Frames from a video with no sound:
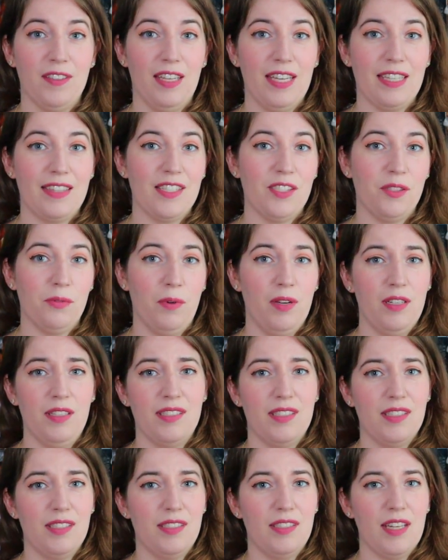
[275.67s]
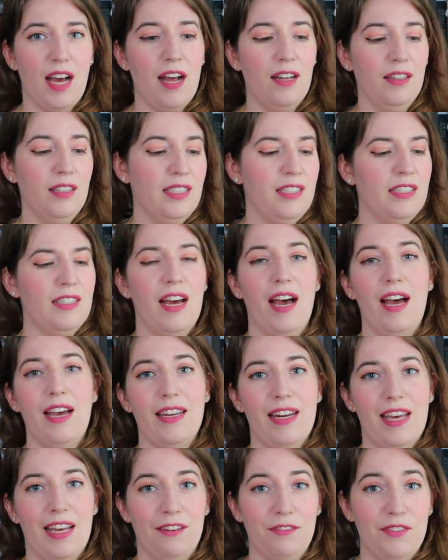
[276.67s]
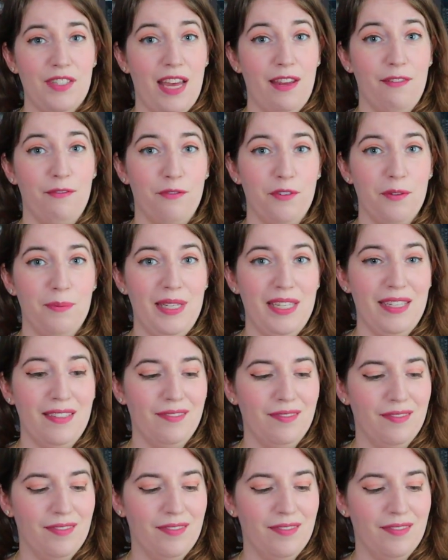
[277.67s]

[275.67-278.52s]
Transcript: Like, this one's solid 9 out of 10 for me.